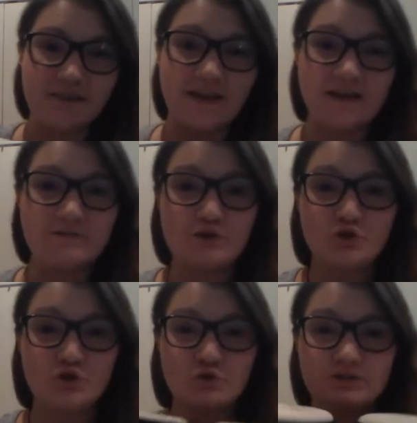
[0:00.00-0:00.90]
They have
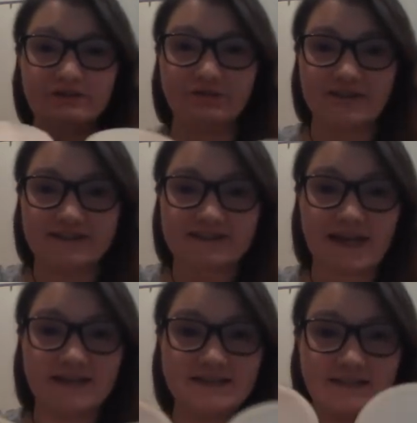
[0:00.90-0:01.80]
2 different
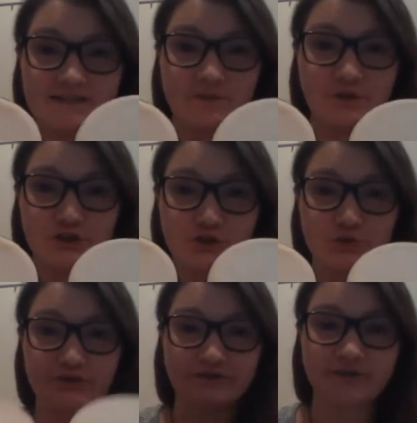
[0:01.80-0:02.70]
sizes for
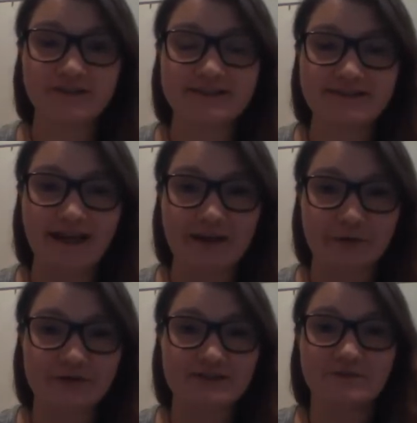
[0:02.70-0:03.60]
2 different
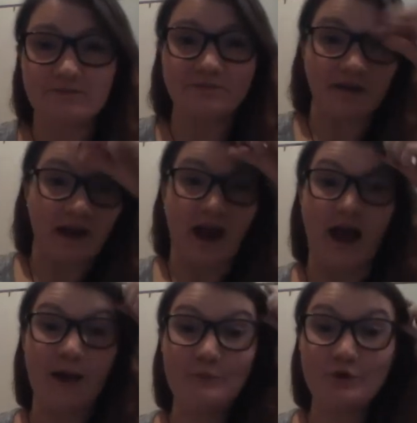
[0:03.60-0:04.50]
sounds.
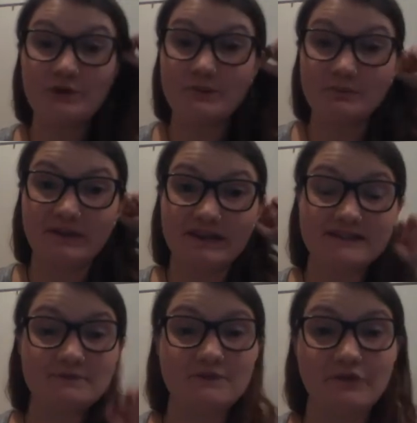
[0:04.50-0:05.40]
I'm going to be playing
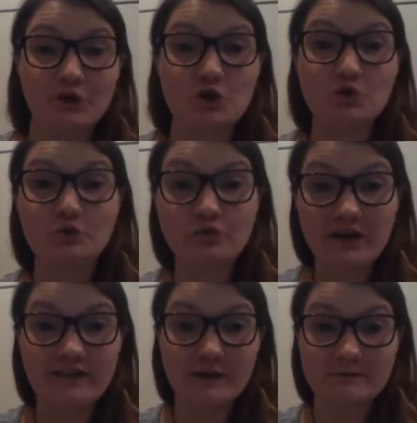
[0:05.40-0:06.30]
some different
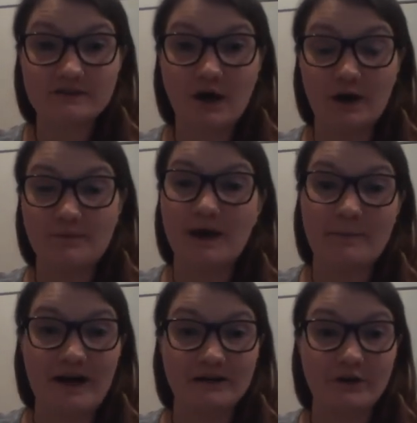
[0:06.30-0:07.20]
rhythms on my
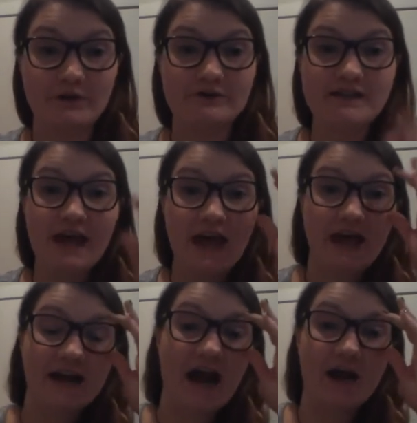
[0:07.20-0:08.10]
bongos,
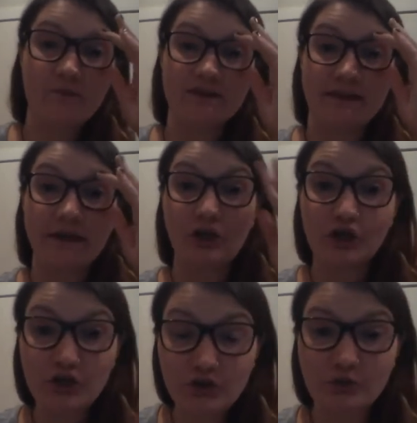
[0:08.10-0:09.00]
and I would like
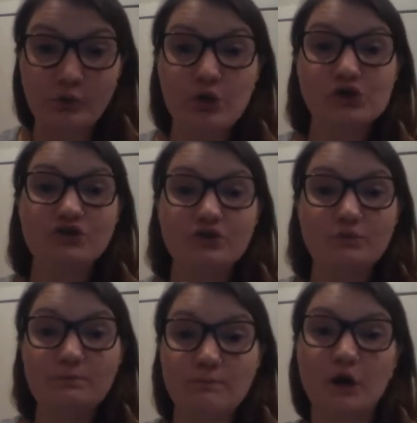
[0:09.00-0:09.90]
you to
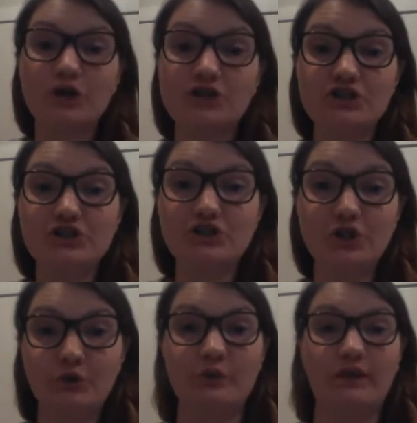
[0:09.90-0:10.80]
march
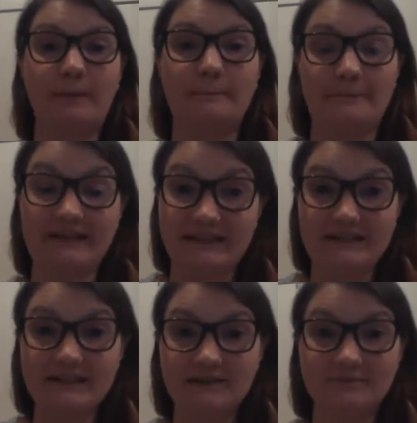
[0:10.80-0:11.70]
to the beat.